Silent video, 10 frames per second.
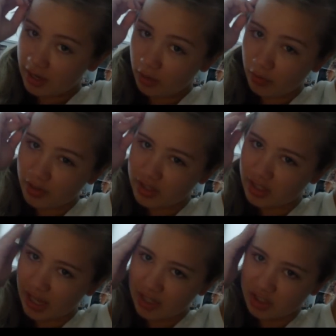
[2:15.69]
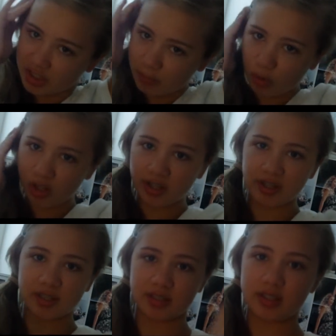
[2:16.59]
I know that this is actually more like
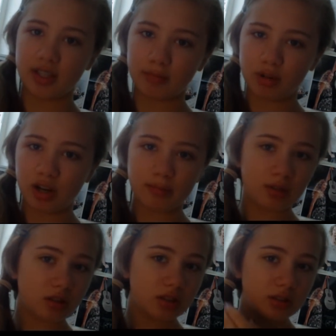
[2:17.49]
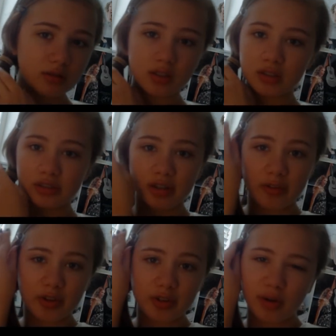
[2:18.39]
a skin primer.
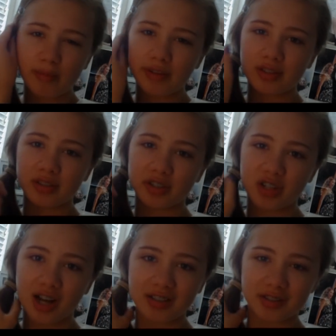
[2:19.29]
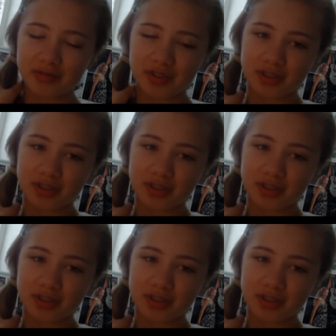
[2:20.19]
Sorry, there's no way to make this look attractive.